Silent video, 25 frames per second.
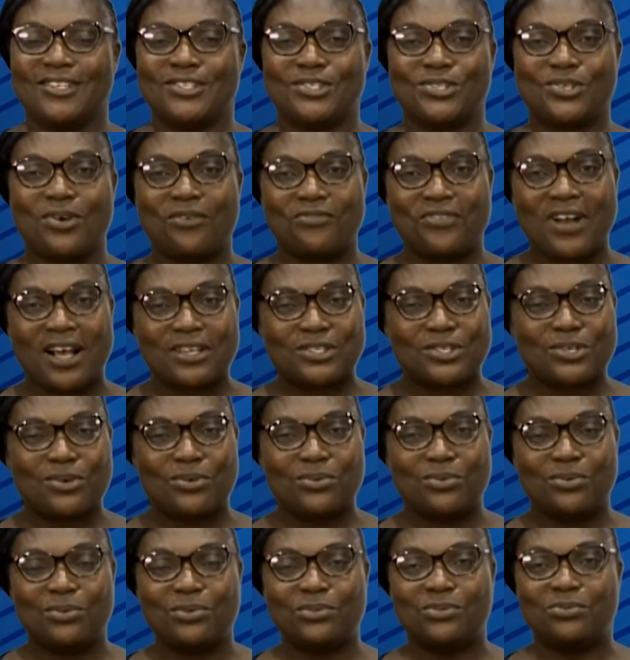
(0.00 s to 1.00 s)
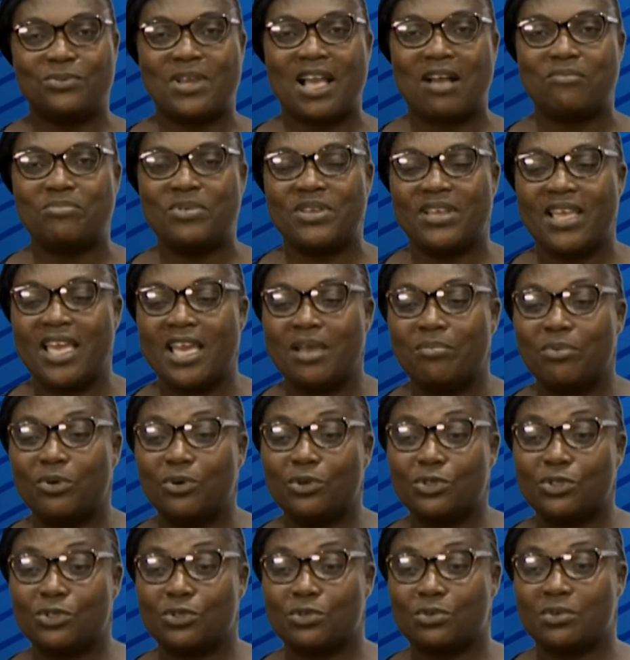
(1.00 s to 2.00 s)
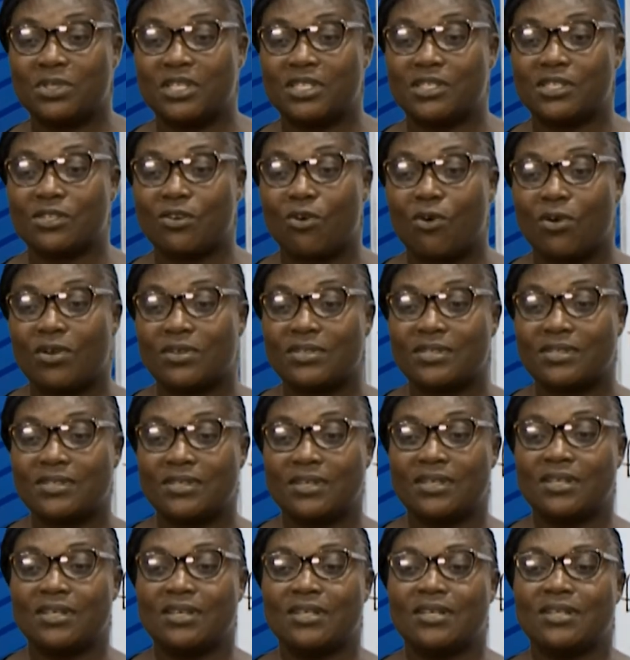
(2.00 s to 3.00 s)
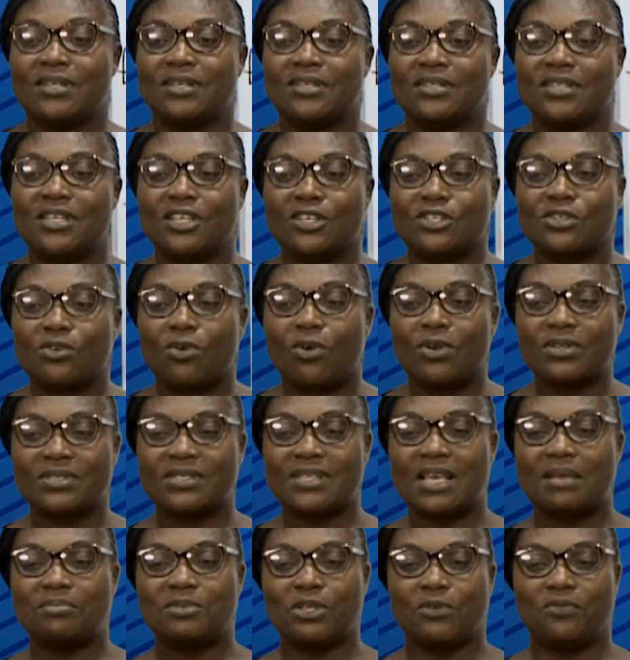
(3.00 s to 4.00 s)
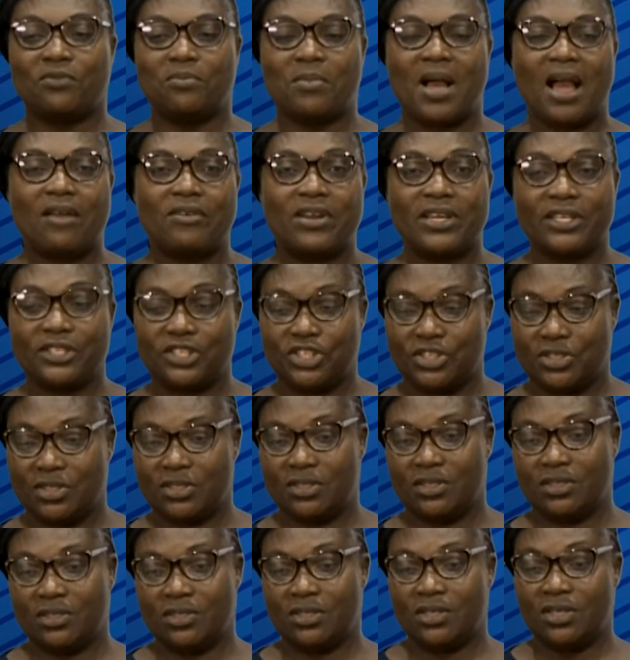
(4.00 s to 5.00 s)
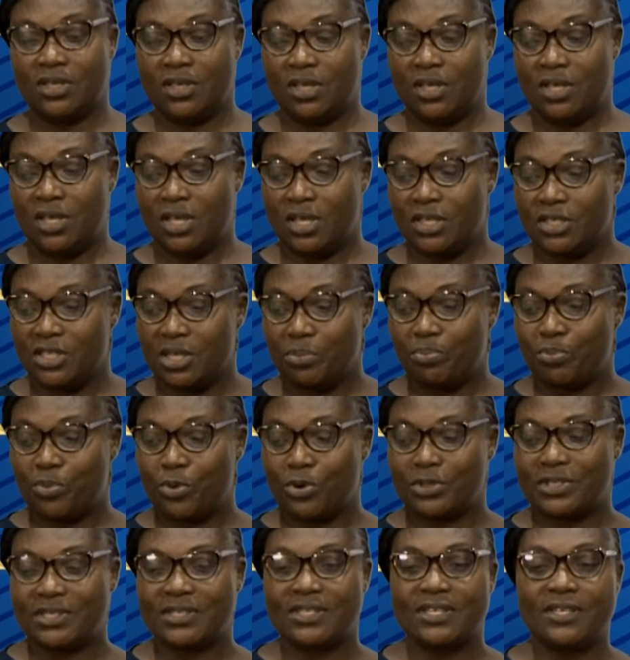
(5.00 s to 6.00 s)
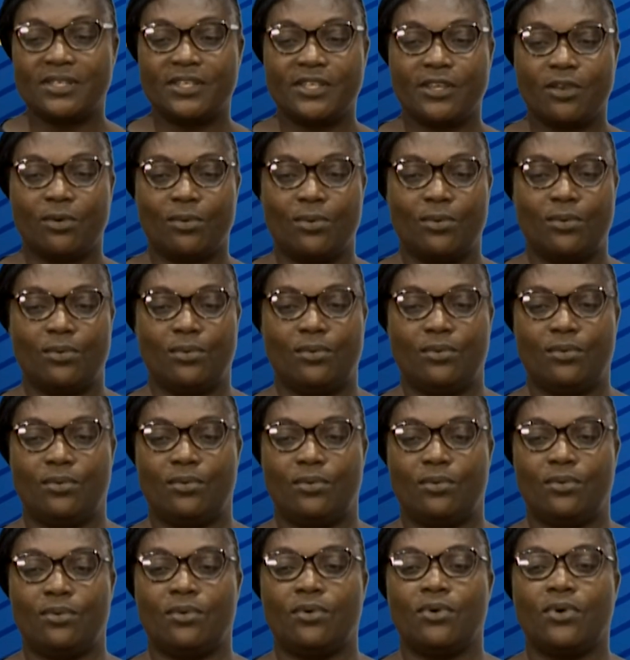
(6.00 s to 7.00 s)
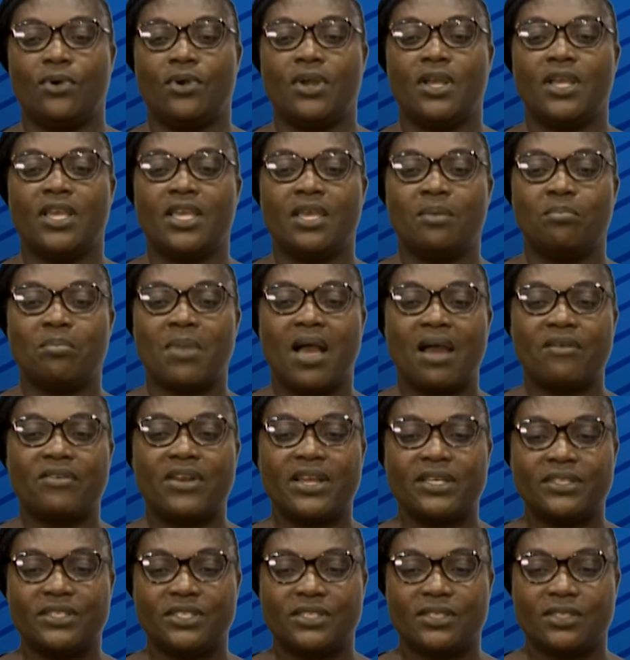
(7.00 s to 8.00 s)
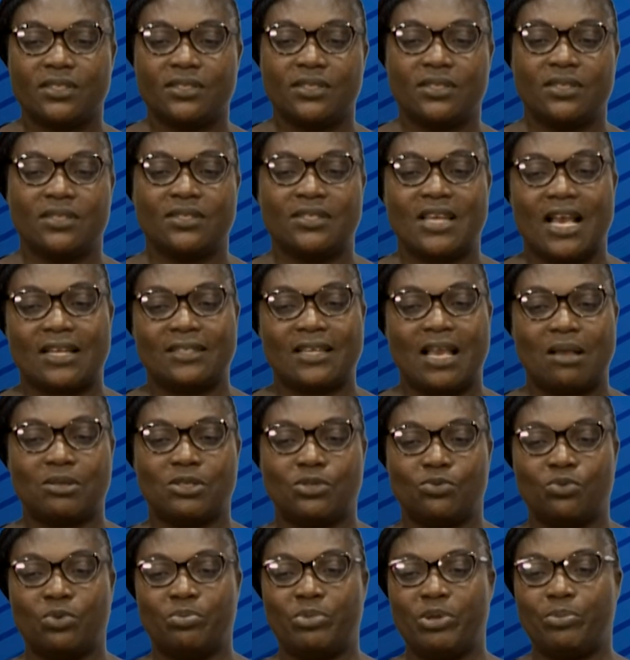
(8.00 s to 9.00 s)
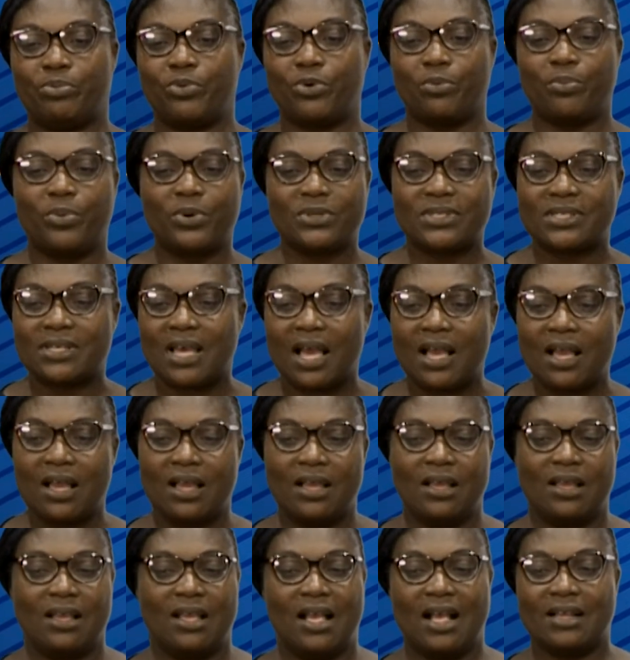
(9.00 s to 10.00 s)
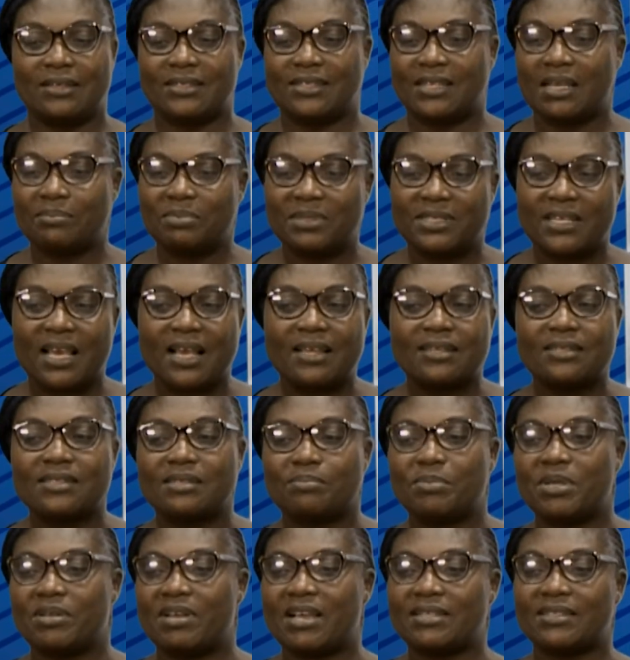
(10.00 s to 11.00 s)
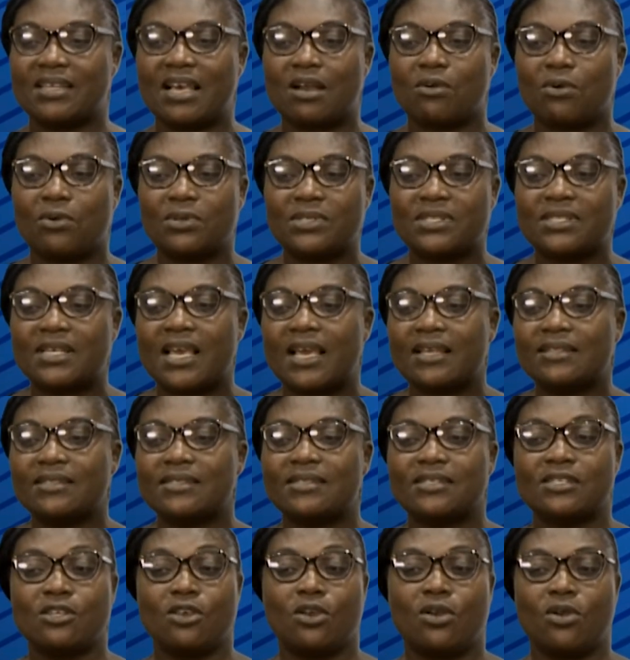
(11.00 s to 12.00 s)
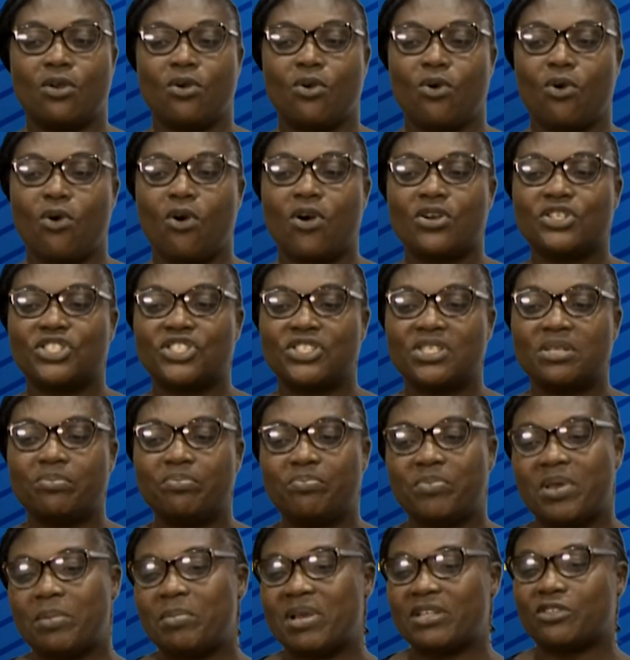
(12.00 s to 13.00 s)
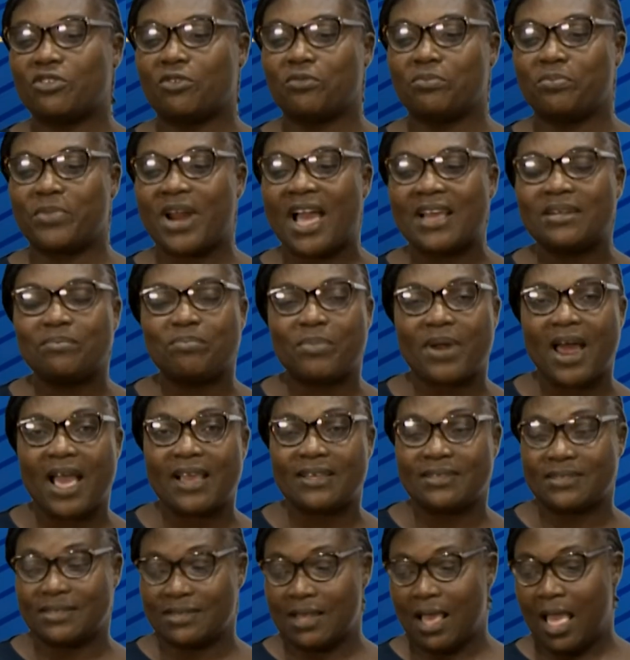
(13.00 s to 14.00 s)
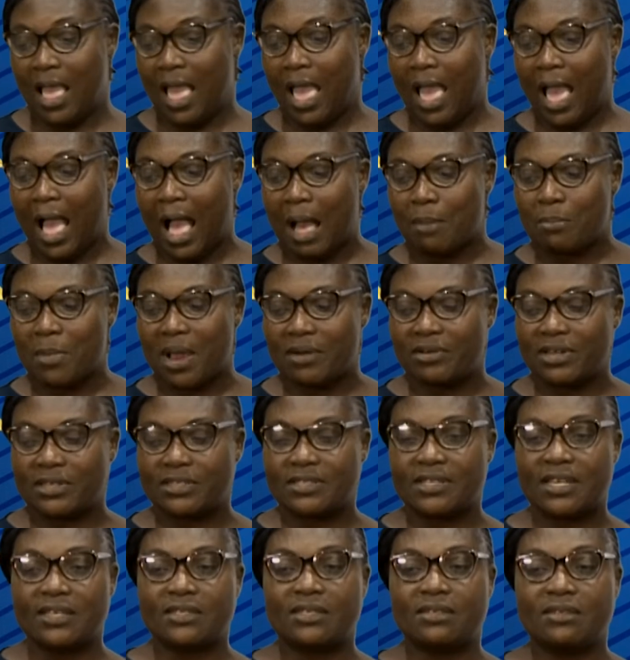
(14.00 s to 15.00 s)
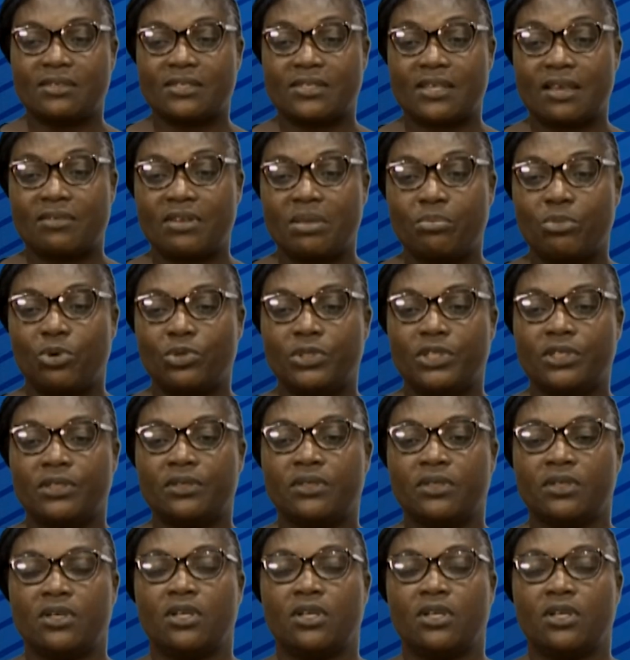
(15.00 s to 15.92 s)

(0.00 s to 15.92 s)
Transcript: So far, so good. We have been able to discuss this concept of marriage, the procedure in marriage, that there will be proposal, acceptance, parental consent, courtship, payment of bride price, and marriage ceremony.